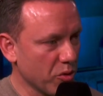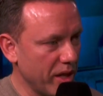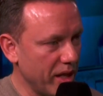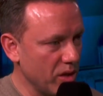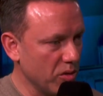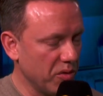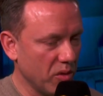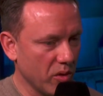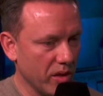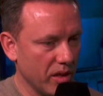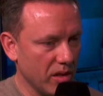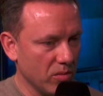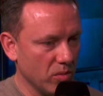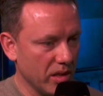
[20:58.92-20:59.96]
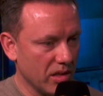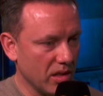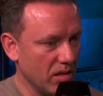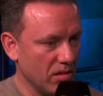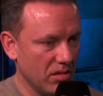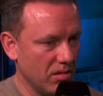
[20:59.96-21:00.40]
on the radio for it, and we
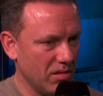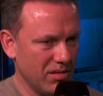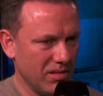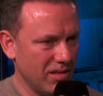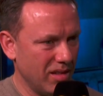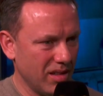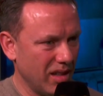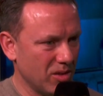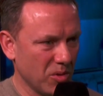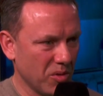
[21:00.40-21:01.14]
said, I